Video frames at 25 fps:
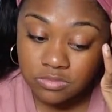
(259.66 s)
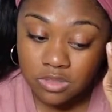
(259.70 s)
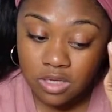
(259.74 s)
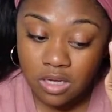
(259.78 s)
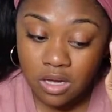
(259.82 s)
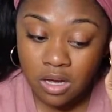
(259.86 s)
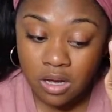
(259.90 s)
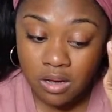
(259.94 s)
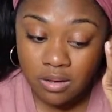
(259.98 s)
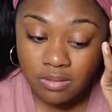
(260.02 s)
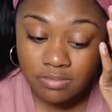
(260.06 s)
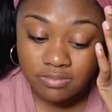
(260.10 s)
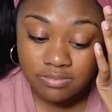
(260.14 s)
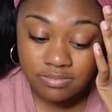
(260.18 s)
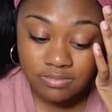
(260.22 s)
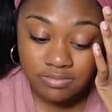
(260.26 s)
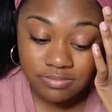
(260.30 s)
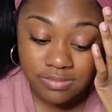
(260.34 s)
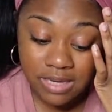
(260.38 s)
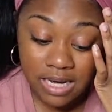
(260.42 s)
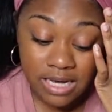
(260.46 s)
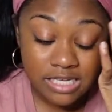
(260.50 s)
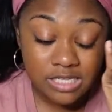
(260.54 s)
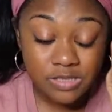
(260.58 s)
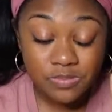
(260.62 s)

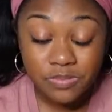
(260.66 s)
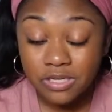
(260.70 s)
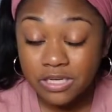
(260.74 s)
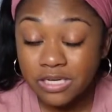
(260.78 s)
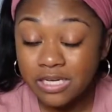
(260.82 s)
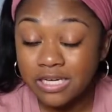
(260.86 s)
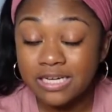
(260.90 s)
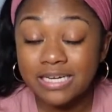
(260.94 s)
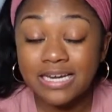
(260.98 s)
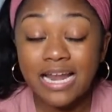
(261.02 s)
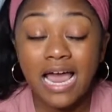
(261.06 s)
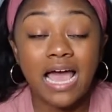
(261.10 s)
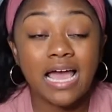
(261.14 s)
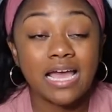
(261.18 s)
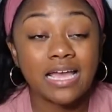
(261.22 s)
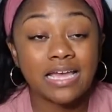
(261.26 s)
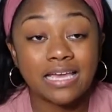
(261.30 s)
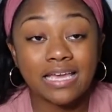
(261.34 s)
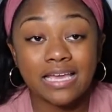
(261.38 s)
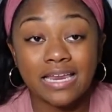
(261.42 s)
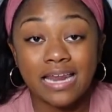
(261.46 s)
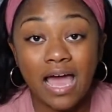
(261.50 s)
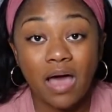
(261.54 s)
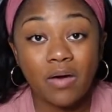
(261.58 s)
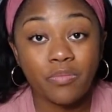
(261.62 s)
my husband could not
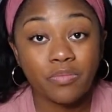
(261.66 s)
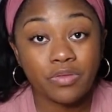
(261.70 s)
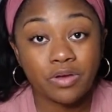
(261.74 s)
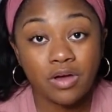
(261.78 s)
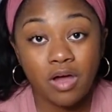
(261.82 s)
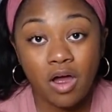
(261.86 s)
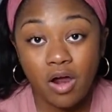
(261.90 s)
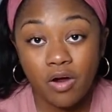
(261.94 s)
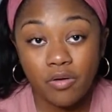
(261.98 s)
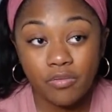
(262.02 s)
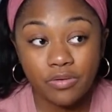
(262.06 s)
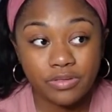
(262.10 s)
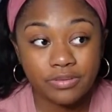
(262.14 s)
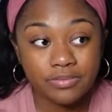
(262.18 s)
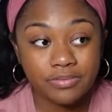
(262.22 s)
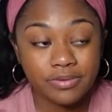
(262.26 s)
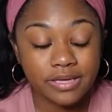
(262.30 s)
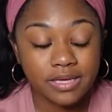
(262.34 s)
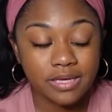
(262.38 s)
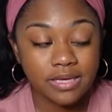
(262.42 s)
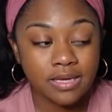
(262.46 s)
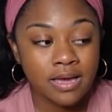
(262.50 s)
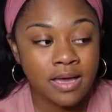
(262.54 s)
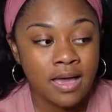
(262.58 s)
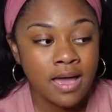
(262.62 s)
get out the car with
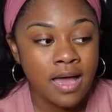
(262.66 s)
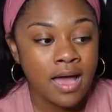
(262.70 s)
me.